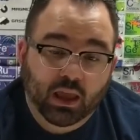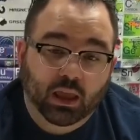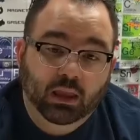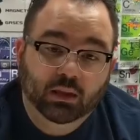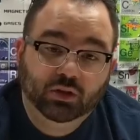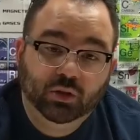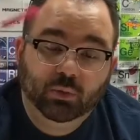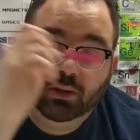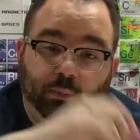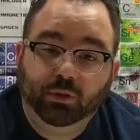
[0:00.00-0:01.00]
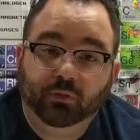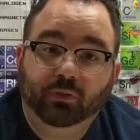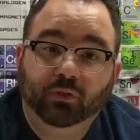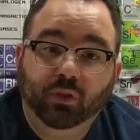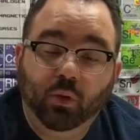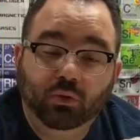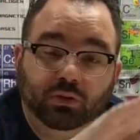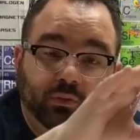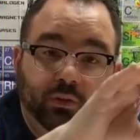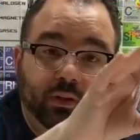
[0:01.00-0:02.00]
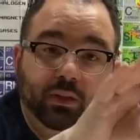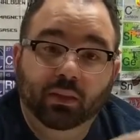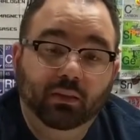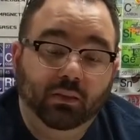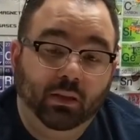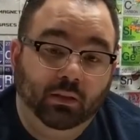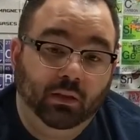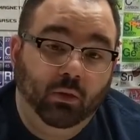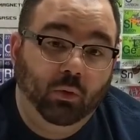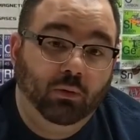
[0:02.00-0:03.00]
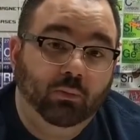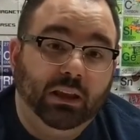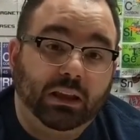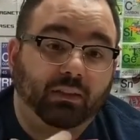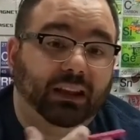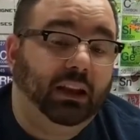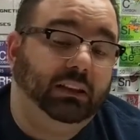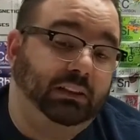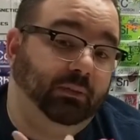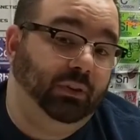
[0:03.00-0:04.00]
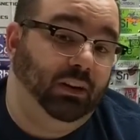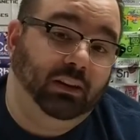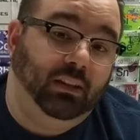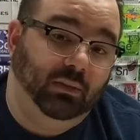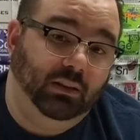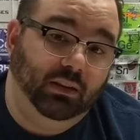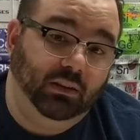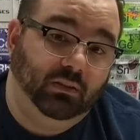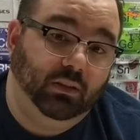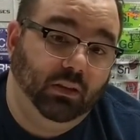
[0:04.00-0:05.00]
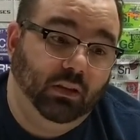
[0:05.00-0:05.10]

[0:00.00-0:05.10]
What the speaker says: And she was able to float different things in the liquid because they had different densities.